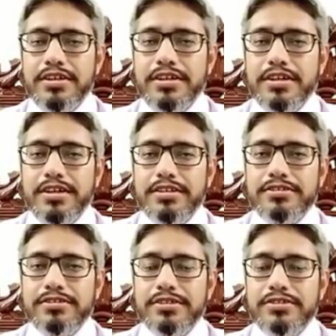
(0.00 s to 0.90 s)
He
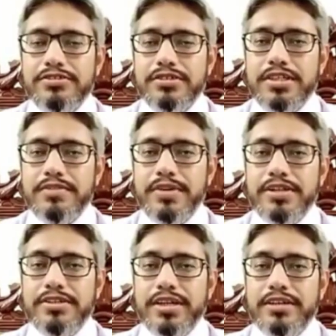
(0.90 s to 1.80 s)
has 3
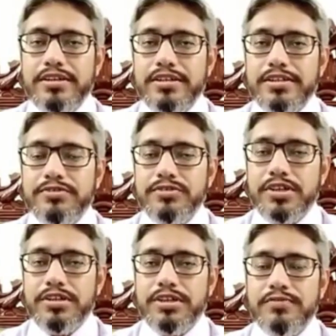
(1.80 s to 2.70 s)
major
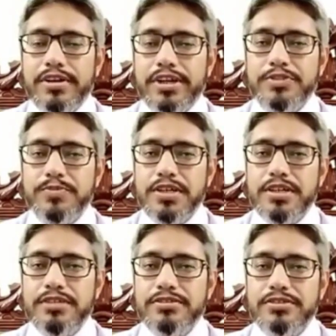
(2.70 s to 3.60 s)
entries under work
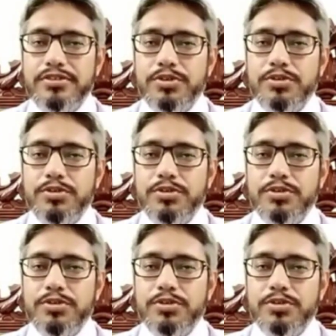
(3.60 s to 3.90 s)
experience,